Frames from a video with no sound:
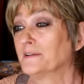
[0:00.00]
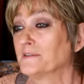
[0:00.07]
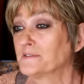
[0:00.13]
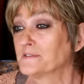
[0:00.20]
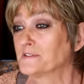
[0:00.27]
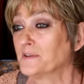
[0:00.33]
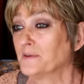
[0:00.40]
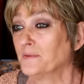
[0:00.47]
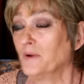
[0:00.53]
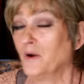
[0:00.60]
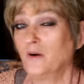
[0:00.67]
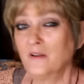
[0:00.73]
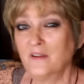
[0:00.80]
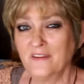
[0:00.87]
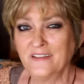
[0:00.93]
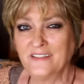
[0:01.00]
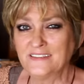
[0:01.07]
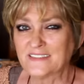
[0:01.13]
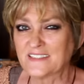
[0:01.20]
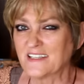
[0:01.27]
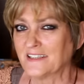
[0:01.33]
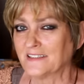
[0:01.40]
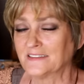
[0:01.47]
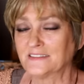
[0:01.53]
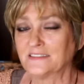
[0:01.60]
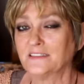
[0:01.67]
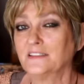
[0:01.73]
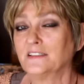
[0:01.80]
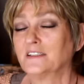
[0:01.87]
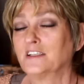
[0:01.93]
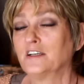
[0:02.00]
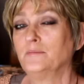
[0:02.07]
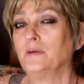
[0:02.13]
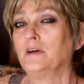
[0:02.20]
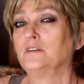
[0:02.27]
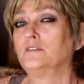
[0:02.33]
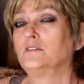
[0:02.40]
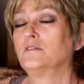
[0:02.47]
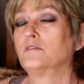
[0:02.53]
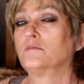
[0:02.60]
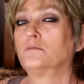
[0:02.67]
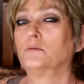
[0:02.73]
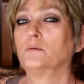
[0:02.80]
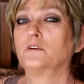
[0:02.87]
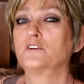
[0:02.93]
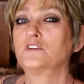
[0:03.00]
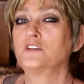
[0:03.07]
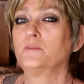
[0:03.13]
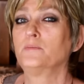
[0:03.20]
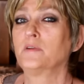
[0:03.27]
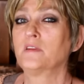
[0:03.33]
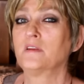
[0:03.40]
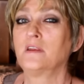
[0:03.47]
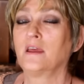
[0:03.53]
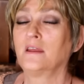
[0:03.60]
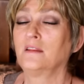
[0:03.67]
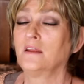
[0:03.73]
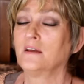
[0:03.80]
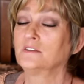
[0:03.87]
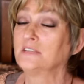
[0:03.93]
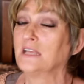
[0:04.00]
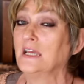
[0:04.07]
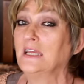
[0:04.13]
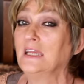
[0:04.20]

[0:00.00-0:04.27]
So all these things come under the rulership of the ninth house,